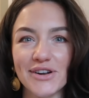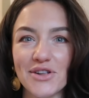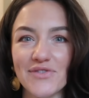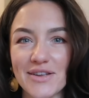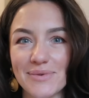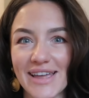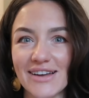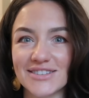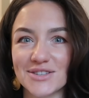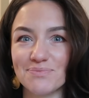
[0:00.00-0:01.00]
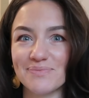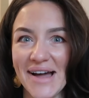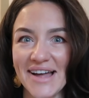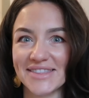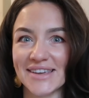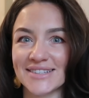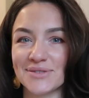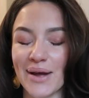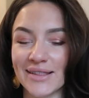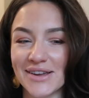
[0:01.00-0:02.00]
I don't know if anybody else has had
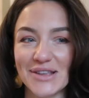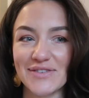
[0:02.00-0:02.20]
this when